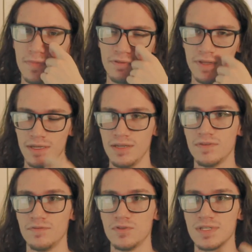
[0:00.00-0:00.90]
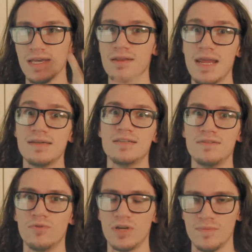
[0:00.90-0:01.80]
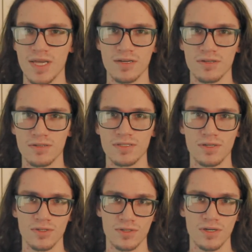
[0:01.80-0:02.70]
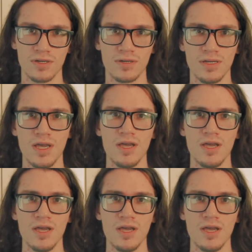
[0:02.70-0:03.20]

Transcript: that even if you set 1840 megahertz on your card,